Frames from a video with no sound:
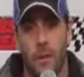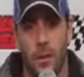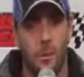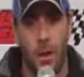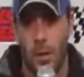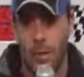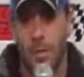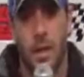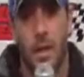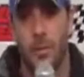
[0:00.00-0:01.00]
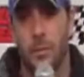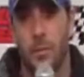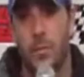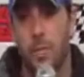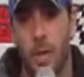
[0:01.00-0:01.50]
kind of prowess he has to
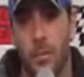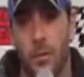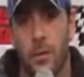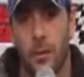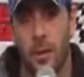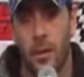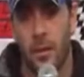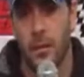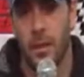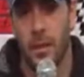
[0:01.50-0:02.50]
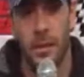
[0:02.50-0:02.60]
be a champion. And uh,